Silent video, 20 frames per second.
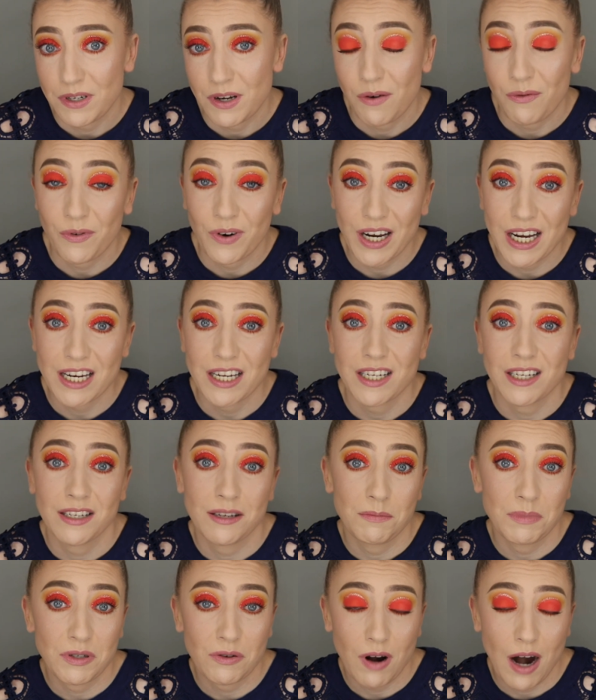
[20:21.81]
Don't forget to
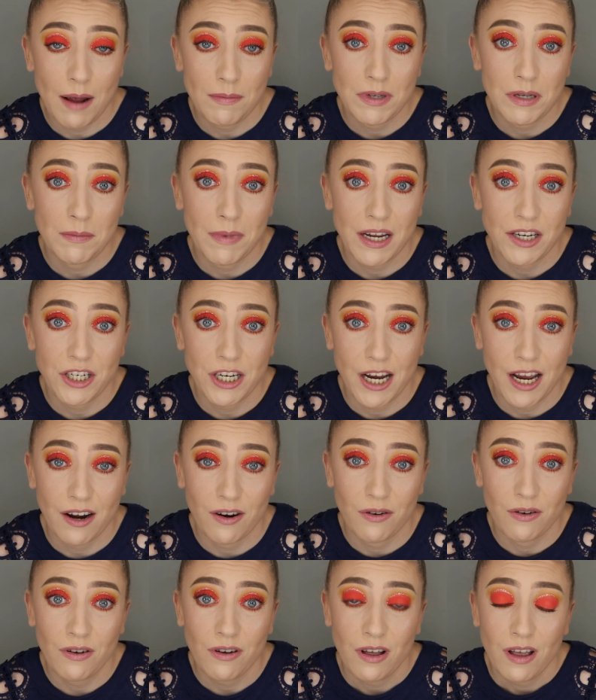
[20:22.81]
subscribe to my
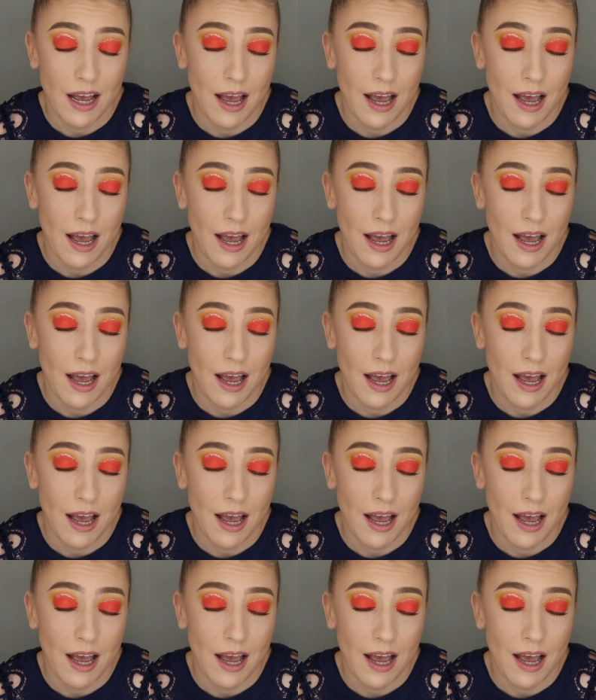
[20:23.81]
channel.